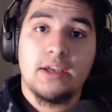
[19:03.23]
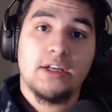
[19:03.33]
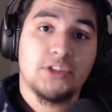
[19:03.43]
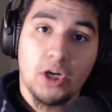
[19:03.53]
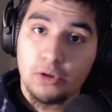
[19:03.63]

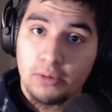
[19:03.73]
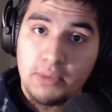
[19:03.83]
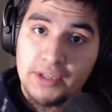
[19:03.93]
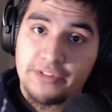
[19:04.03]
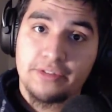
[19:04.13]
$1 a
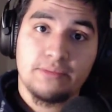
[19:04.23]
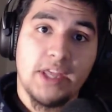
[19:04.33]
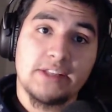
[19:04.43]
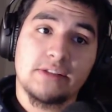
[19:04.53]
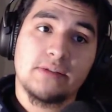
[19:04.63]
month,
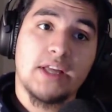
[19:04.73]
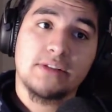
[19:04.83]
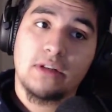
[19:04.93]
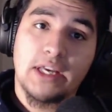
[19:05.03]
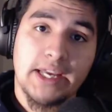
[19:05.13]

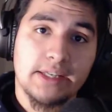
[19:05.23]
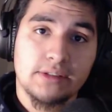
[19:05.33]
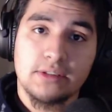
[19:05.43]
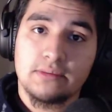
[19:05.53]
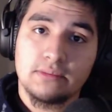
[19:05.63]
that's all I
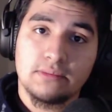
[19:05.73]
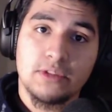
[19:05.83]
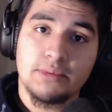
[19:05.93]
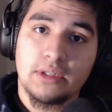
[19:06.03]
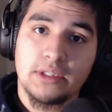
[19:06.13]
ask,
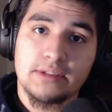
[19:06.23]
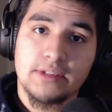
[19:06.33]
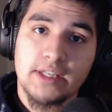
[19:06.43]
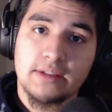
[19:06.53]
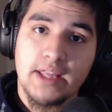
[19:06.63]
to be honest.
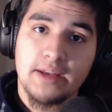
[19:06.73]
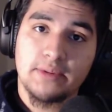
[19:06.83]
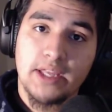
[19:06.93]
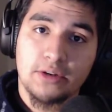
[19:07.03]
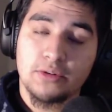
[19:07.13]

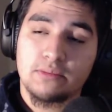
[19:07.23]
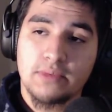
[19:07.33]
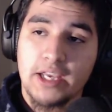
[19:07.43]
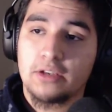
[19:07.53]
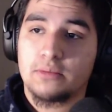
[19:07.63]
That
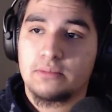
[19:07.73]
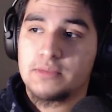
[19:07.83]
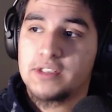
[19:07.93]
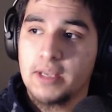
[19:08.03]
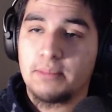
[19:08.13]
could
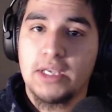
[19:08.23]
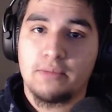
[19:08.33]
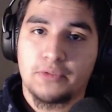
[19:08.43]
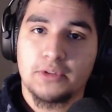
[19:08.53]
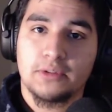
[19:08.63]
set me
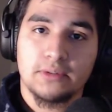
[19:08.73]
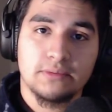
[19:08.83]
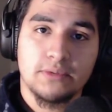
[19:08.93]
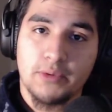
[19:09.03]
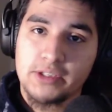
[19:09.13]
up for
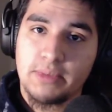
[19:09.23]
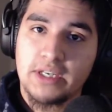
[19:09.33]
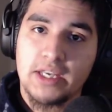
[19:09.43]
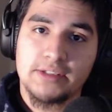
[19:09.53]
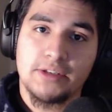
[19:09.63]
the rest of my
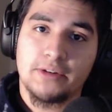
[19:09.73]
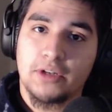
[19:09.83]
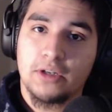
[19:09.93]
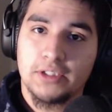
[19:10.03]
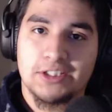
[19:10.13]
days here in
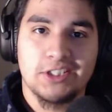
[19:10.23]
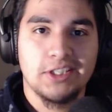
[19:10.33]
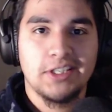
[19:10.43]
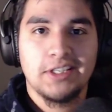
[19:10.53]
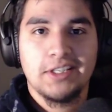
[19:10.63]
college.
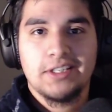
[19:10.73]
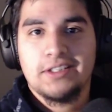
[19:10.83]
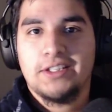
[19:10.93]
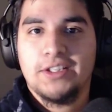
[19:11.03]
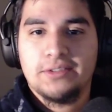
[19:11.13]

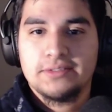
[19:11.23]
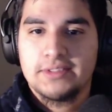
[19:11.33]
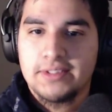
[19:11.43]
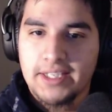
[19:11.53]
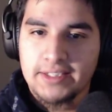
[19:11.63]
You know,
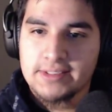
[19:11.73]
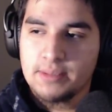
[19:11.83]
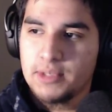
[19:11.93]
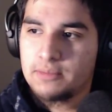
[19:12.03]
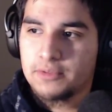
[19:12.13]
that could
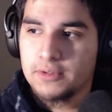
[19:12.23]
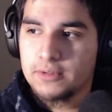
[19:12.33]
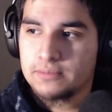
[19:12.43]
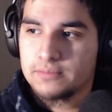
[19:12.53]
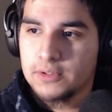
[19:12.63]
set me up
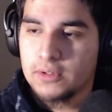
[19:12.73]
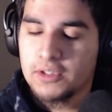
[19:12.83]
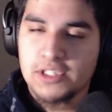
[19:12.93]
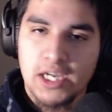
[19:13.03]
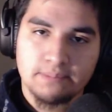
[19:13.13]
for a
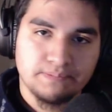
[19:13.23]
long time.